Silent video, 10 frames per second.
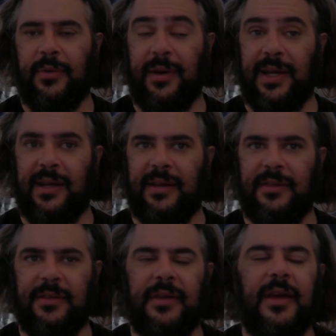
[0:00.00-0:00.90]
way it
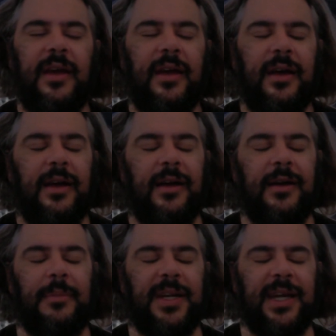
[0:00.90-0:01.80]
ends.
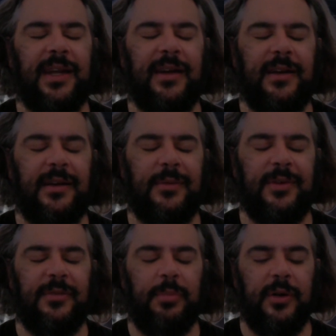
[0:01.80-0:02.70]
But again, I don't
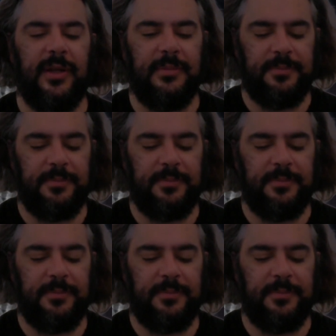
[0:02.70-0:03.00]
want to spoil it.